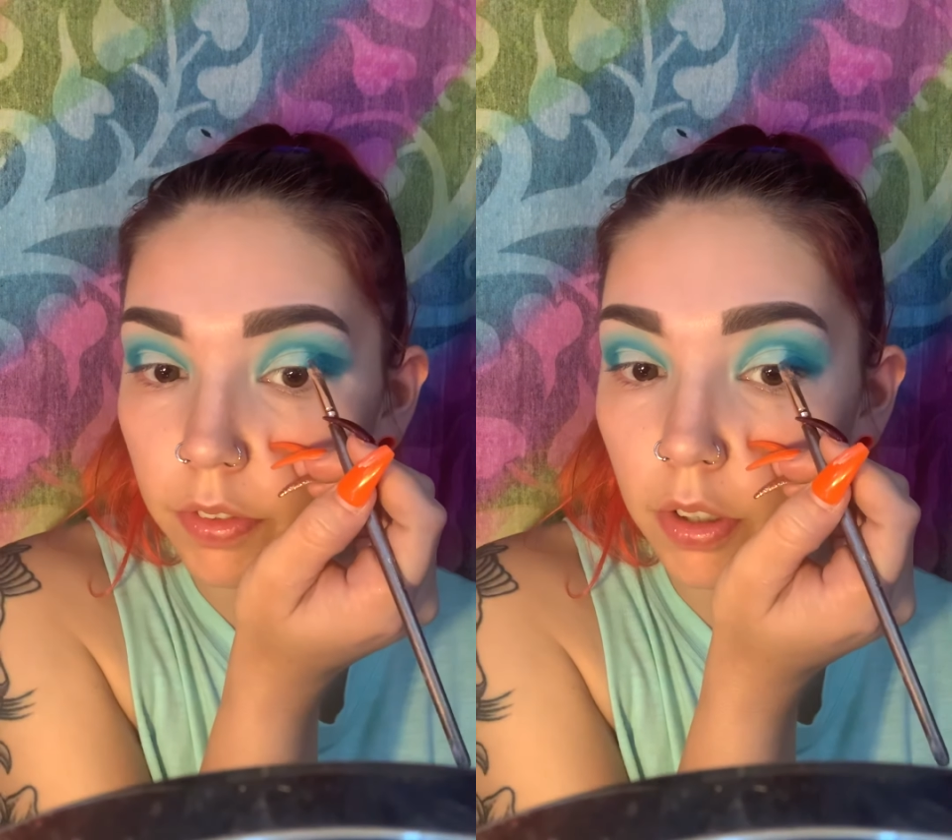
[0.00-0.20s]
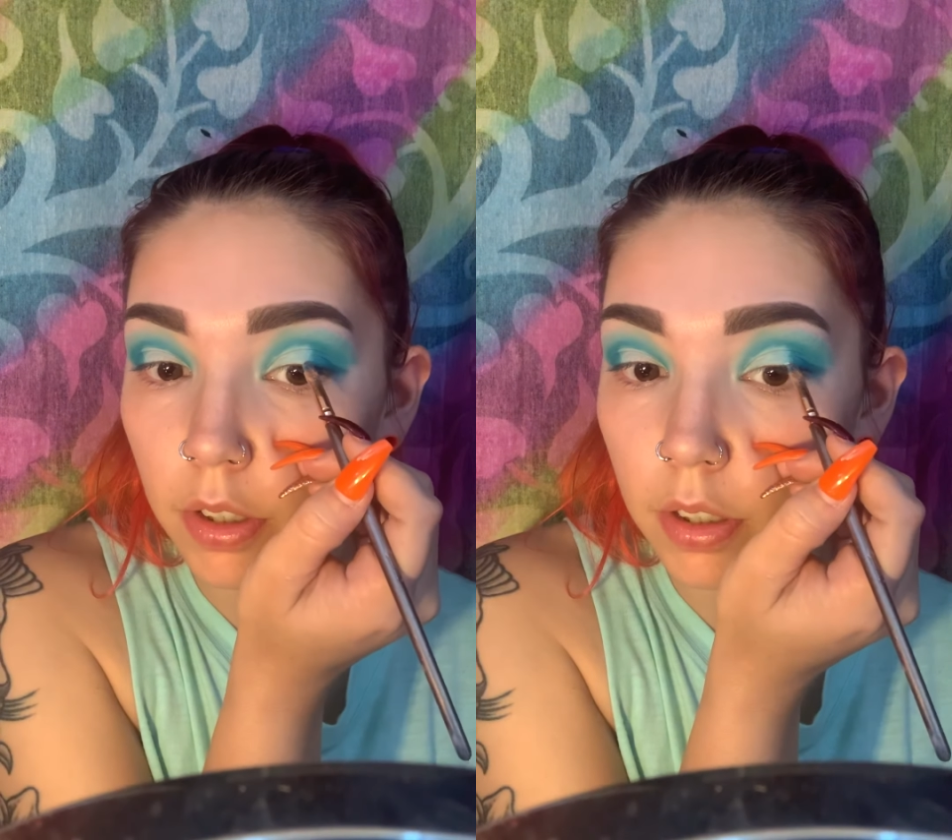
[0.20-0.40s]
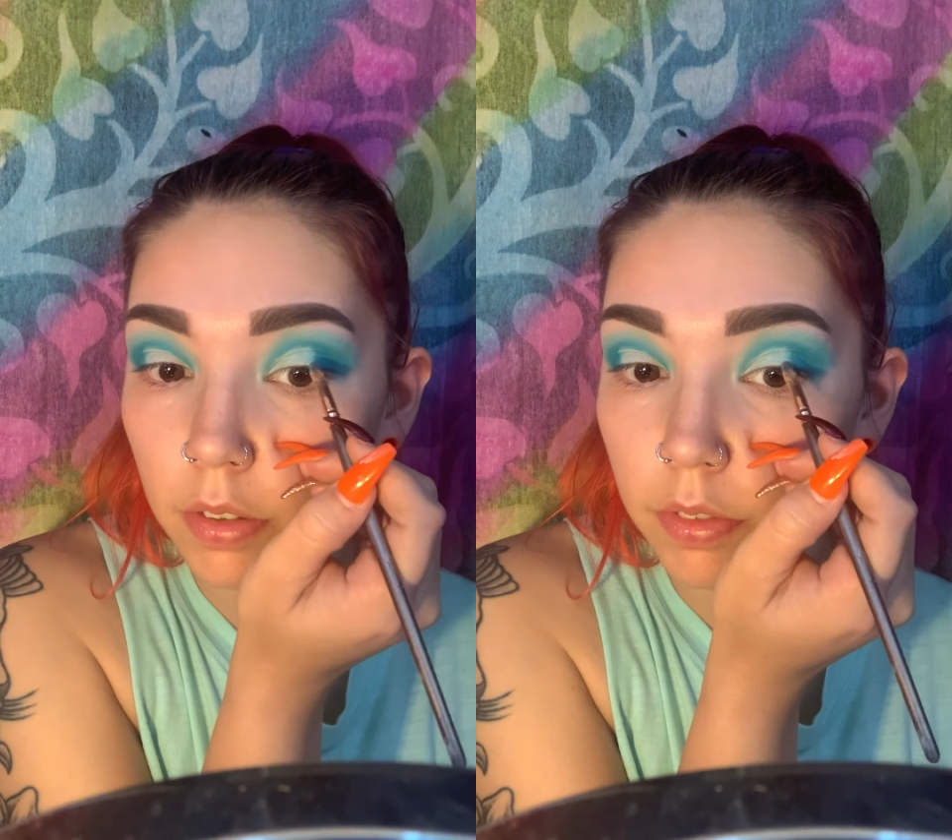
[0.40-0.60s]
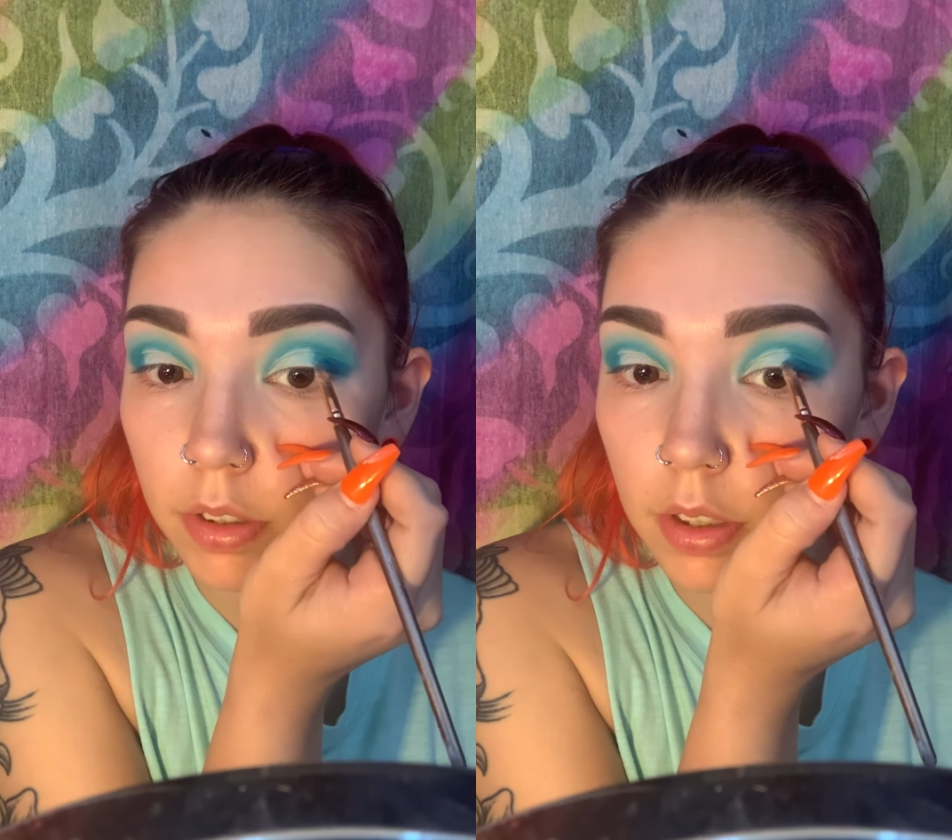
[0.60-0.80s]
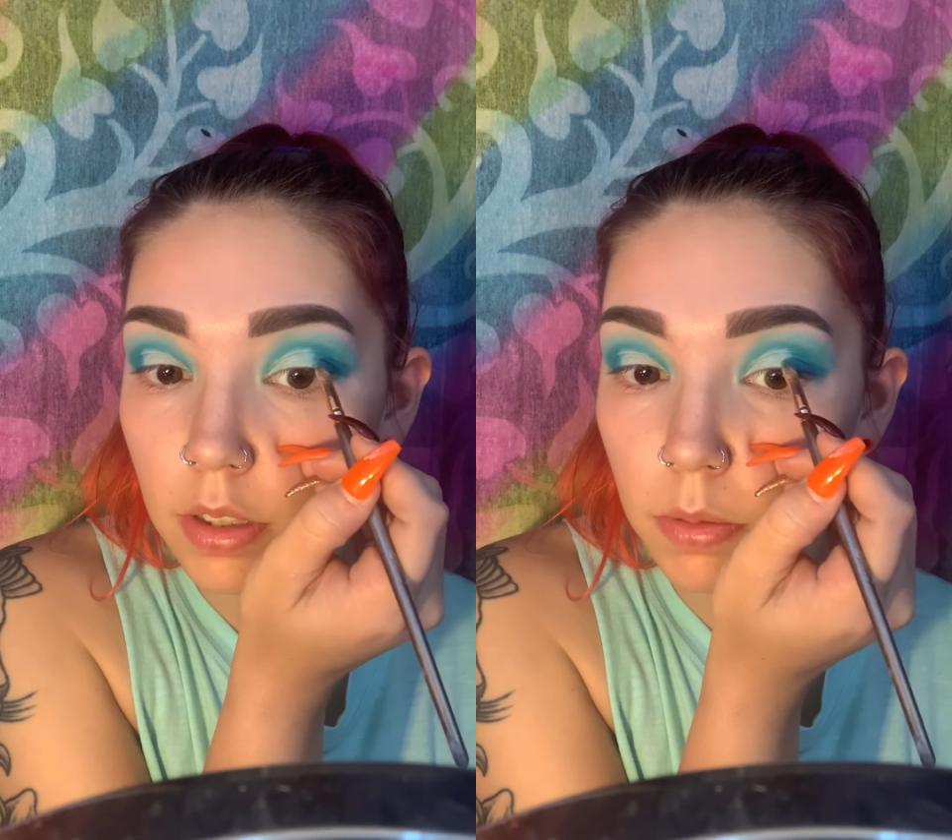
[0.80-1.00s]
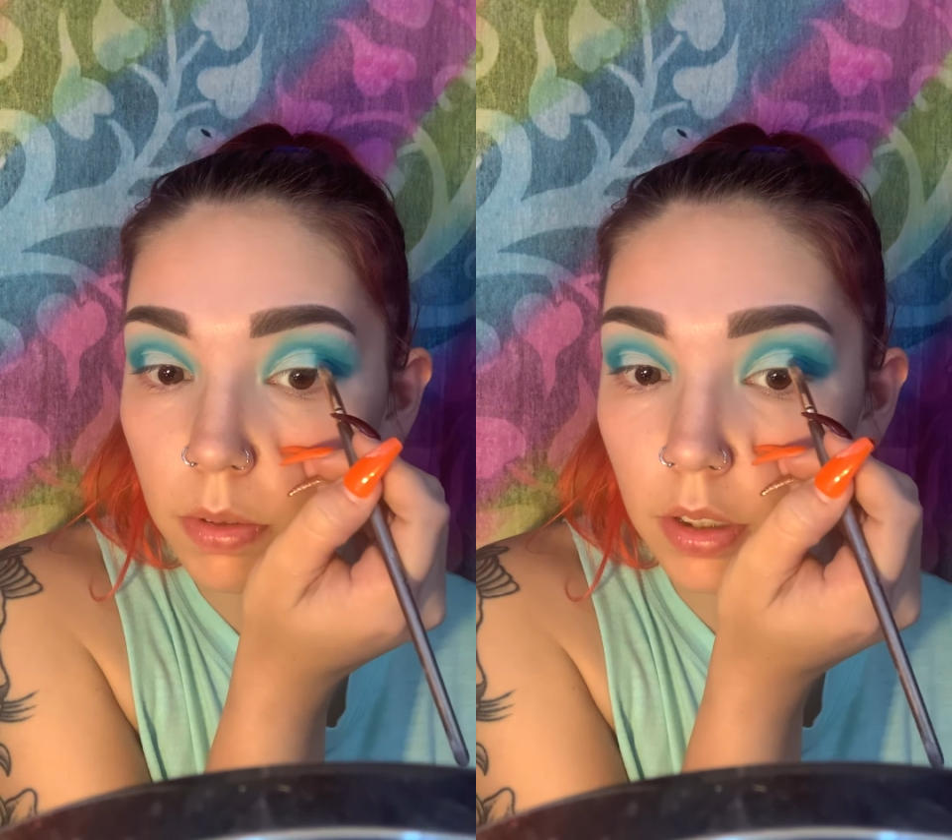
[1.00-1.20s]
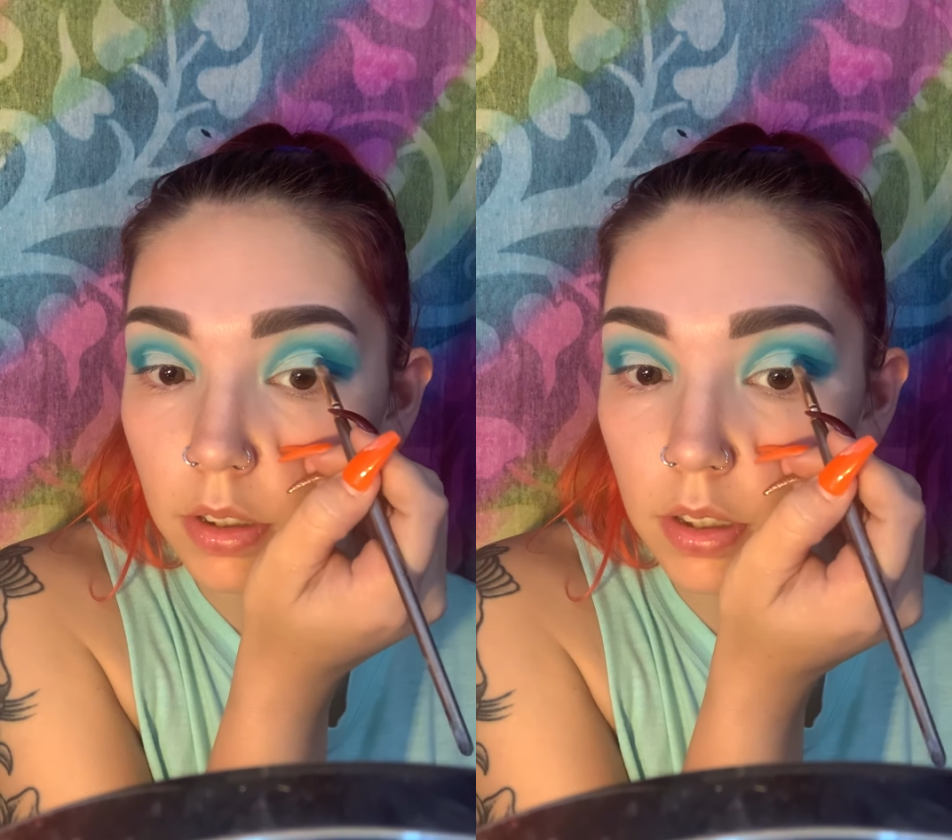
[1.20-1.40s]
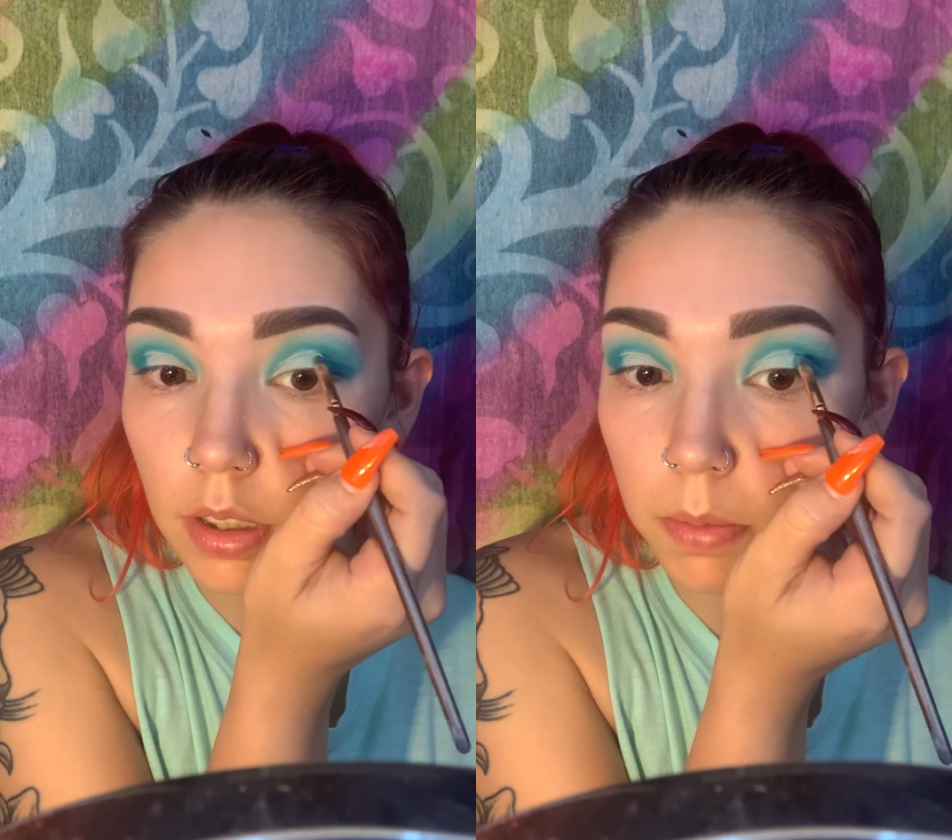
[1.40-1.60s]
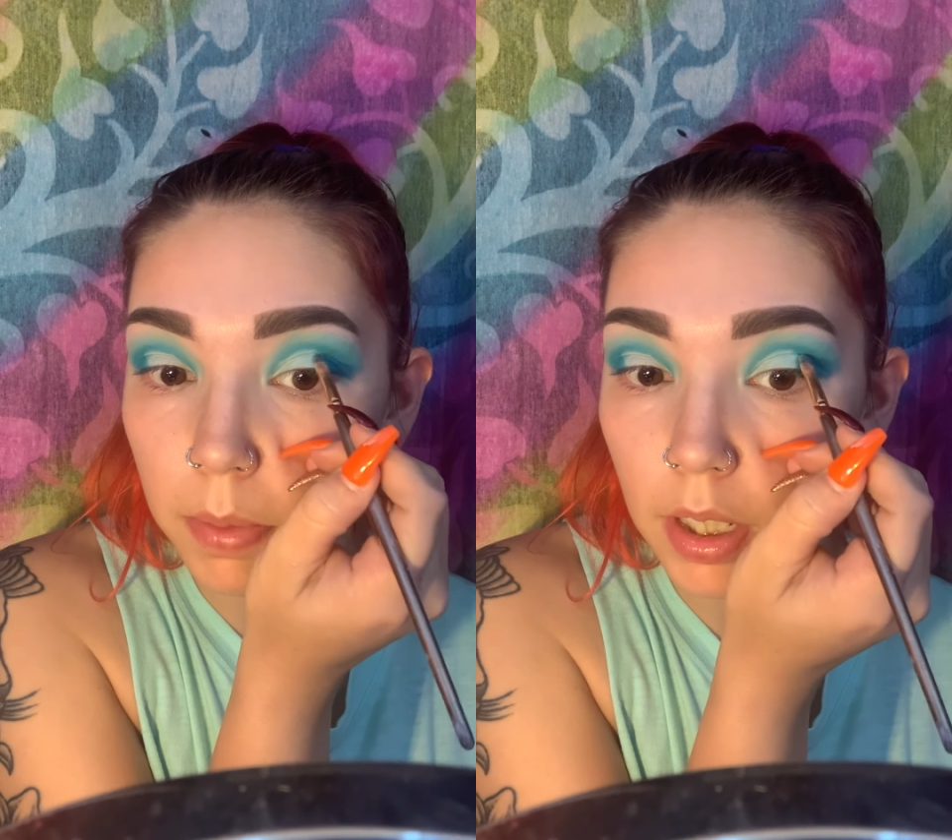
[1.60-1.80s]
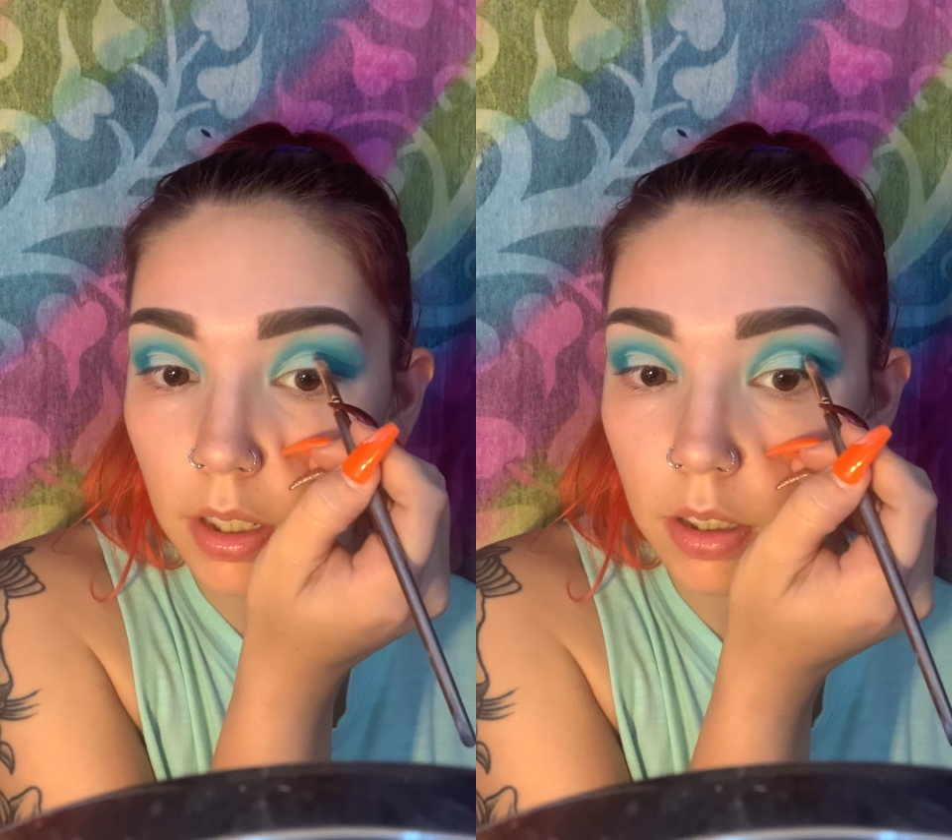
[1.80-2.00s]
far enough on this one
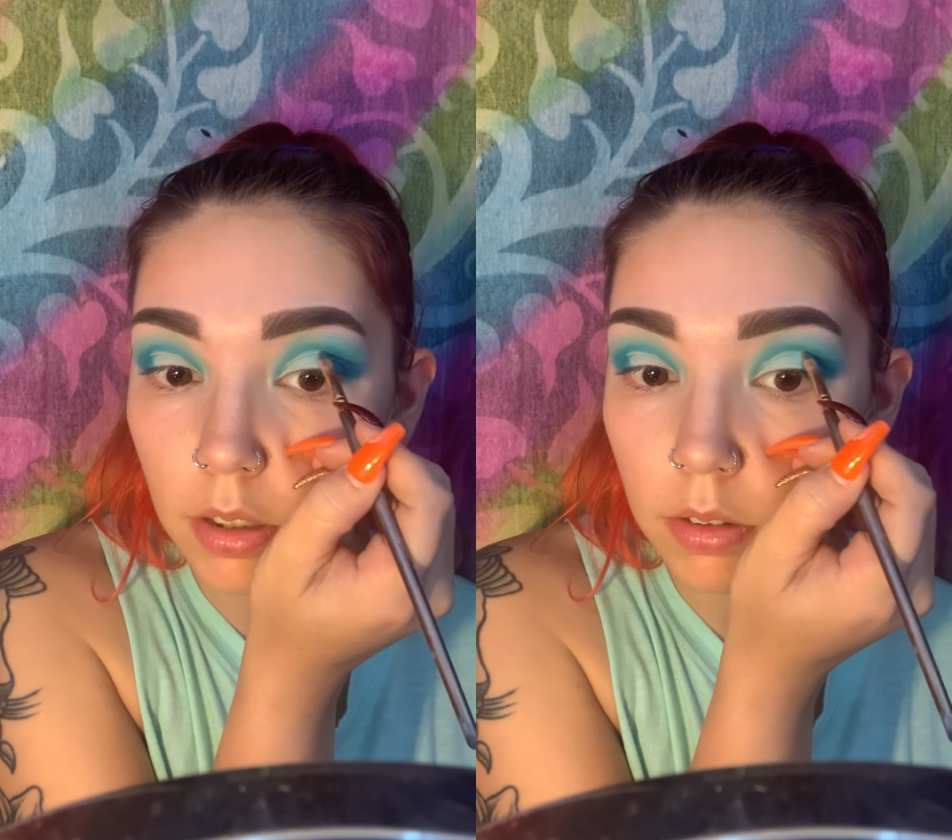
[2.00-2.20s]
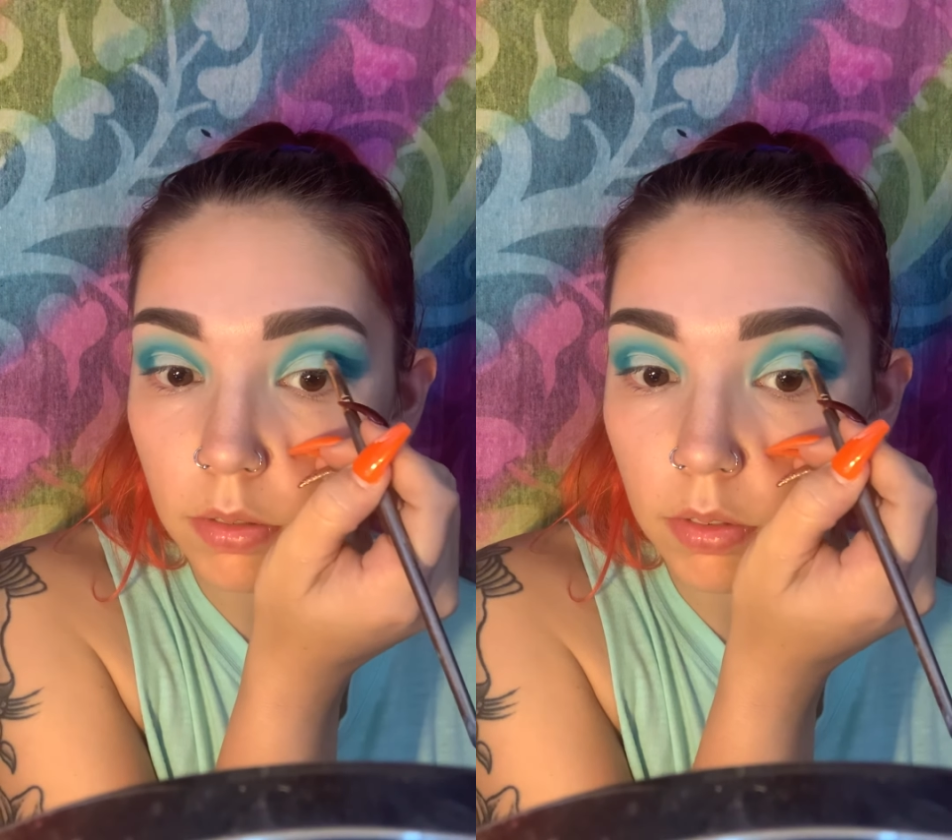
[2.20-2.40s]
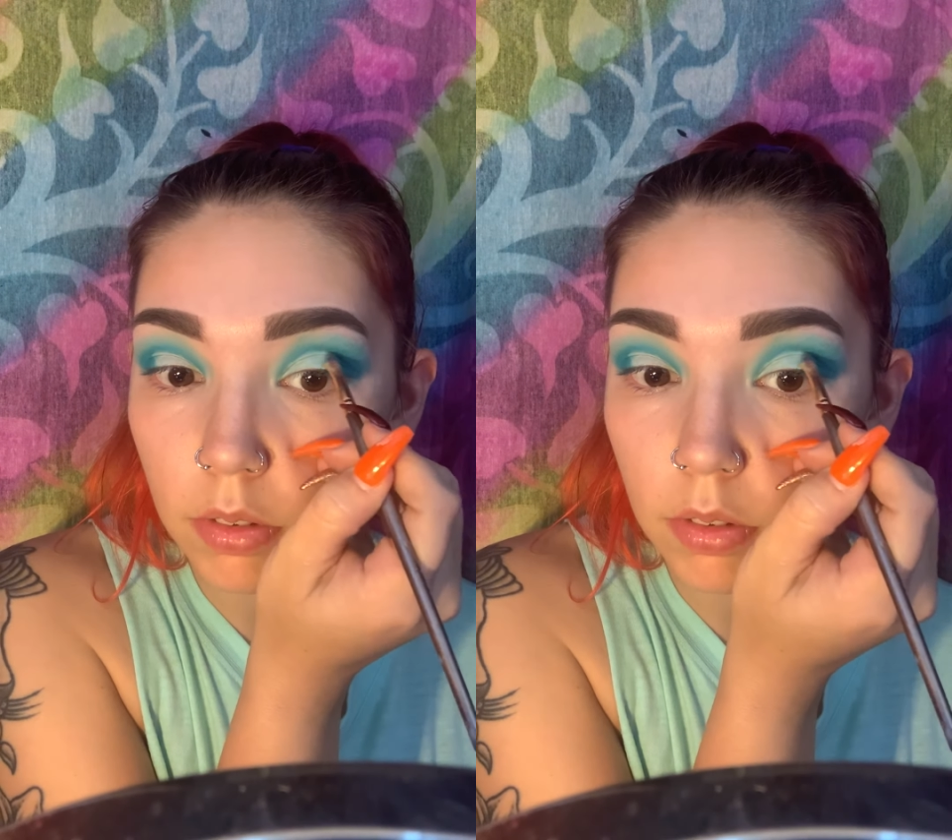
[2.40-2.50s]
somehow.